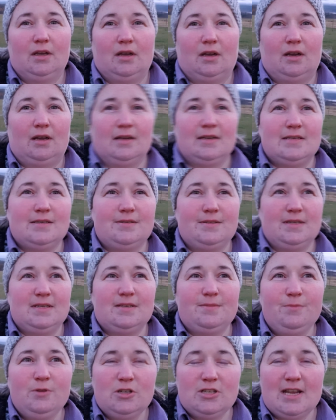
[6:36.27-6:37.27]
And
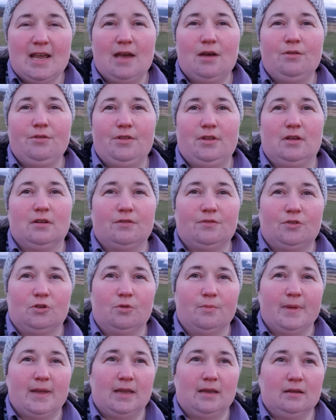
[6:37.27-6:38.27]
it's much healthier for
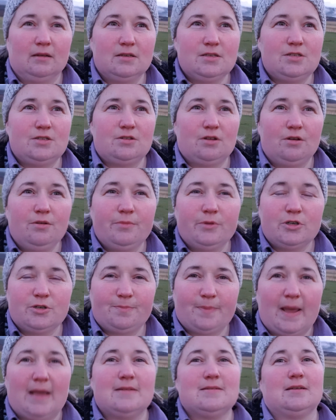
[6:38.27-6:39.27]
me, so much
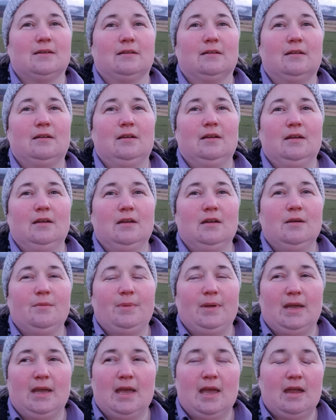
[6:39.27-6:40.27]
better
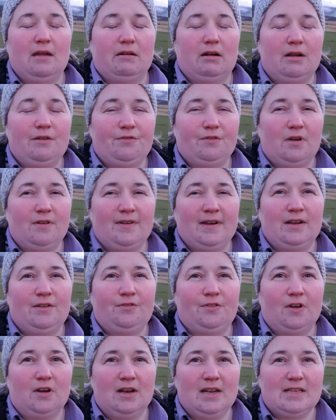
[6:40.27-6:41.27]
being here. I've had
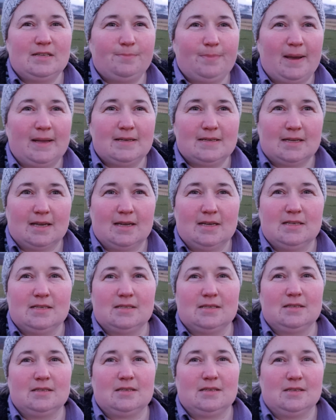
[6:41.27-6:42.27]
far less bad
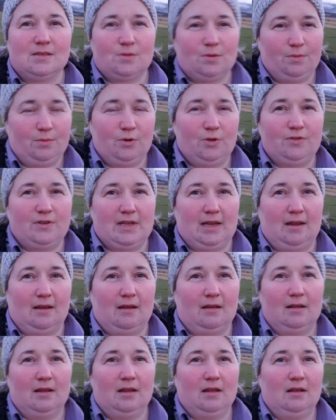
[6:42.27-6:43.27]
days since we moved
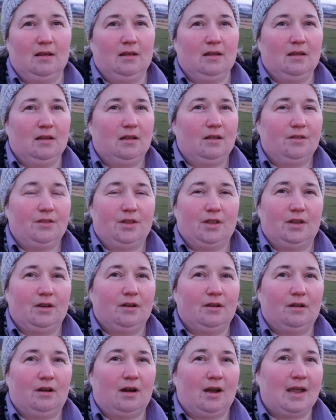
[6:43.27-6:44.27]
here
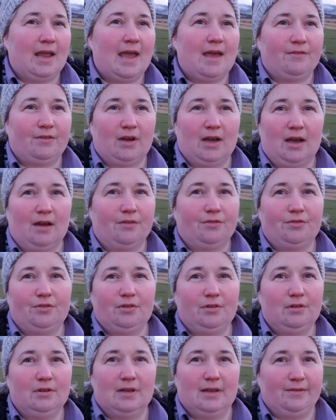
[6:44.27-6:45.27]
than I ever have
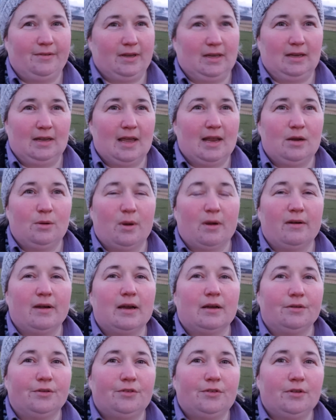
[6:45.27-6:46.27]
living anywhere
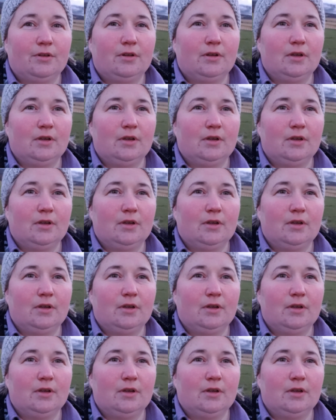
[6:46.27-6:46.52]
else.